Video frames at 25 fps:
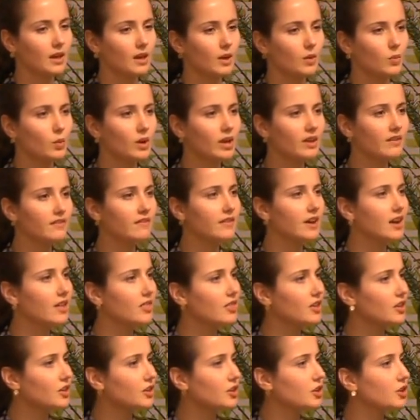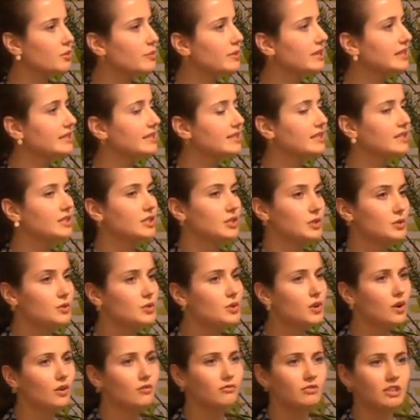We have found that humans do
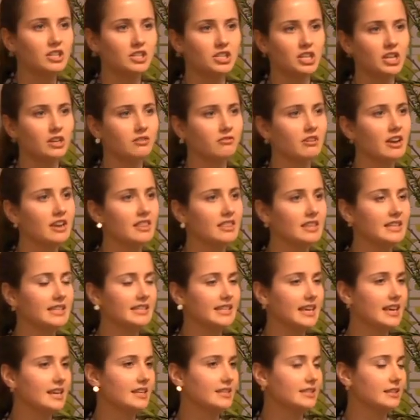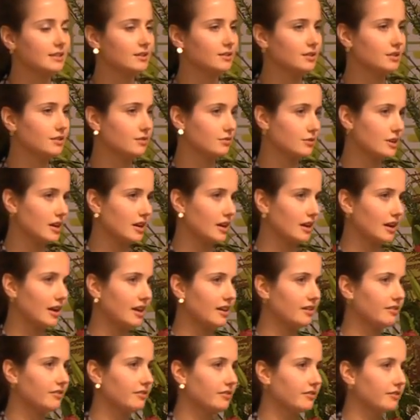not regenerate these hair cells throughout
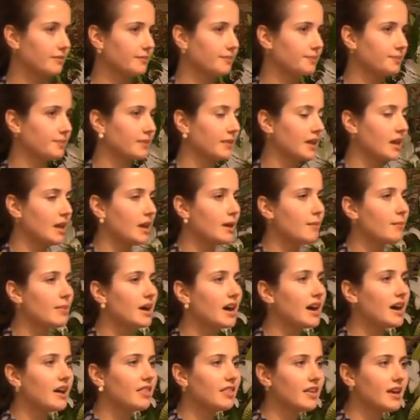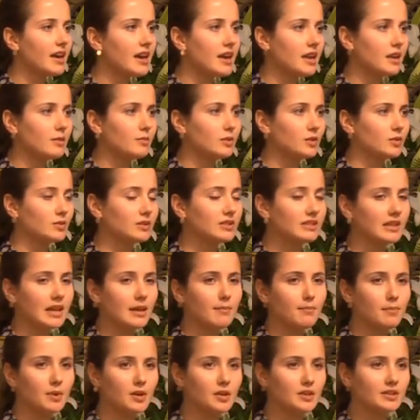life, but other animals
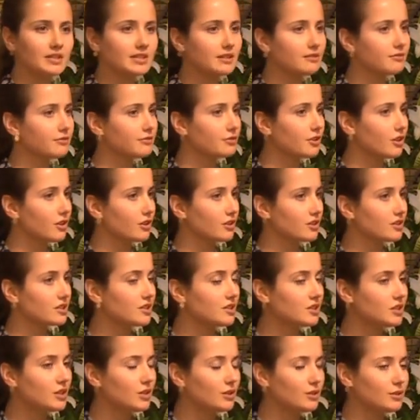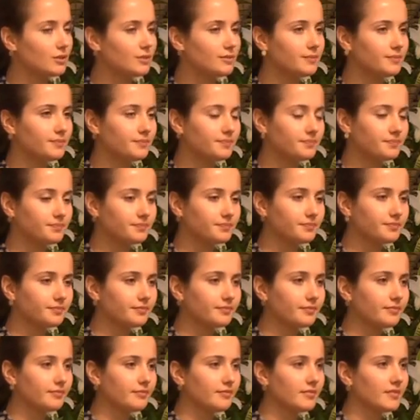like birds and frogs do.
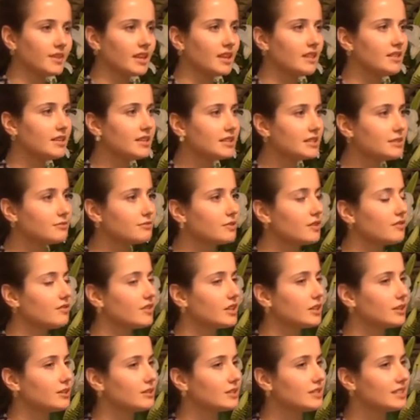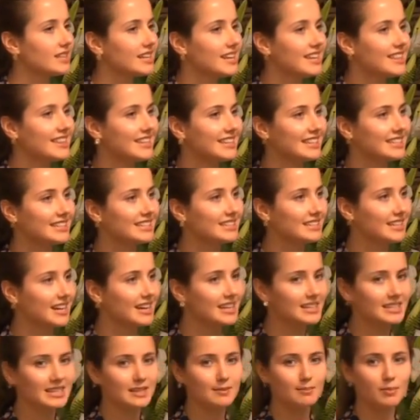This reveals the
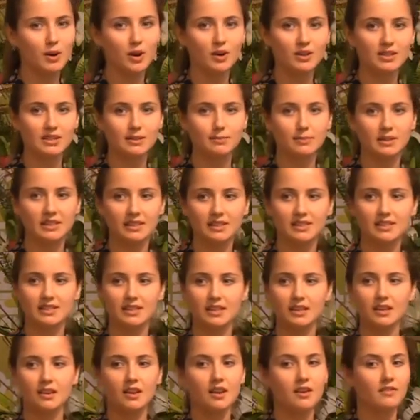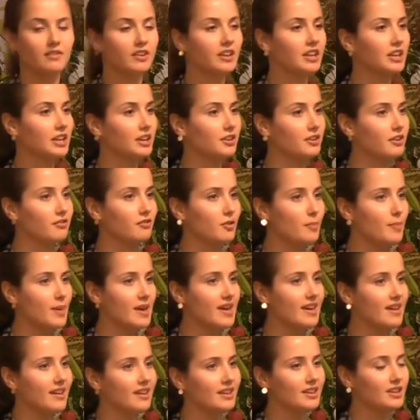exciting possibility for hearing
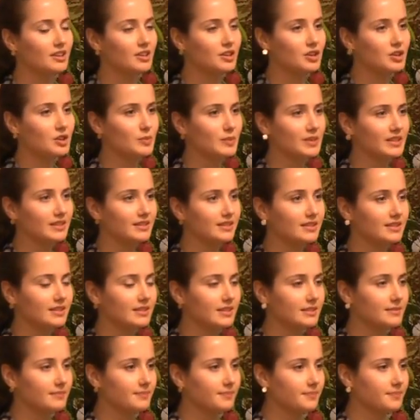repair in humans.